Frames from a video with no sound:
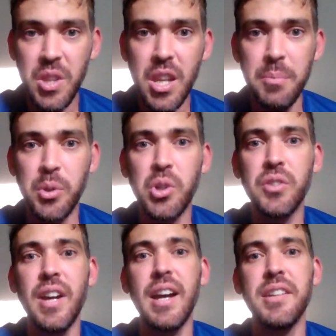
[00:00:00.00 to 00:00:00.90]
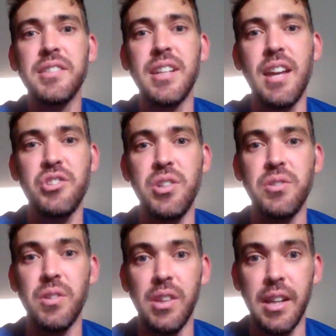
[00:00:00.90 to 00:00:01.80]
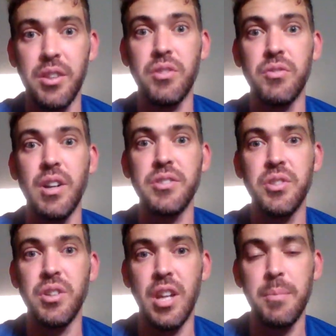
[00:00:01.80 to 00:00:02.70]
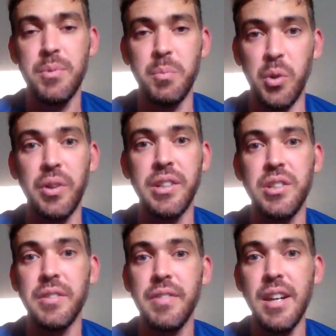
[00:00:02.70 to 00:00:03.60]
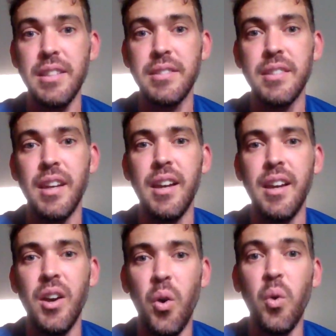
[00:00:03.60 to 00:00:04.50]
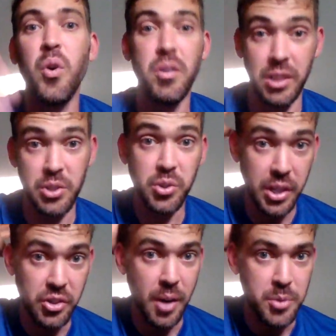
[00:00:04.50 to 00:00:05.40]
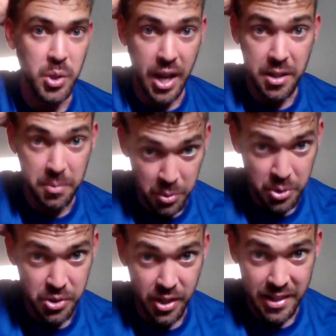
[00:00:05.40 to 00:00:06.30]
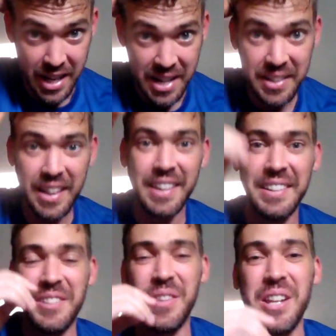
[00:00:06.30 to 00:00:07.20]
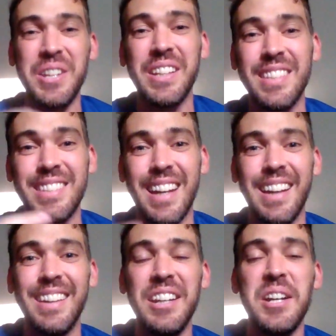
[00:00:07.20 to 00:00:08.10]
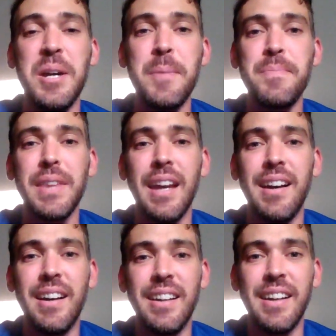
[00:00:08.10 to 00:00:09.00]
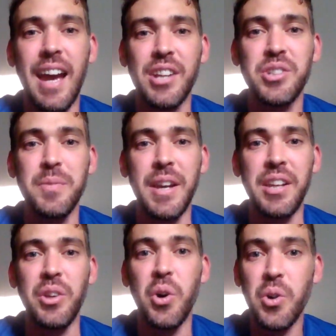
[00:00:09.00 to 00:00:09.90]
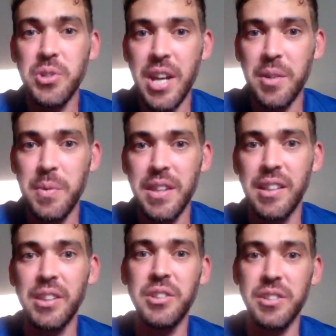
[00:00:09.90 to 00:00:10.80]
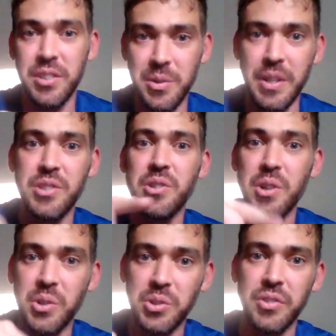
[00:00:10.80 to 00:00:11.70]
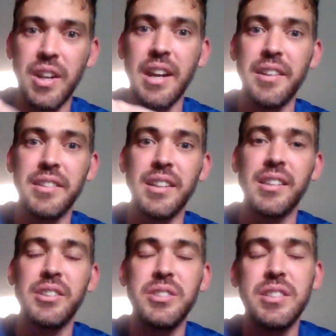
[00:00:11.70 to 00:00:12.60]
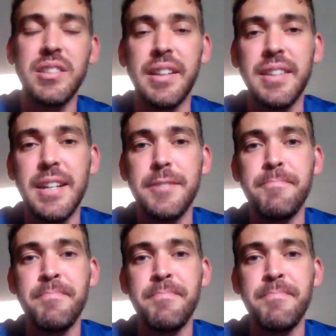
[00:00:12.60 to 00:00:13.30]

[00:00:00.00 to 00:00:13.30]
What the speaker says: more aroused and as she sort of like thrusts her hips more into your face, or literally grabs your head and pushes it down, then you can start actually making contact with the clitoris and doing circles around the clitoris like that.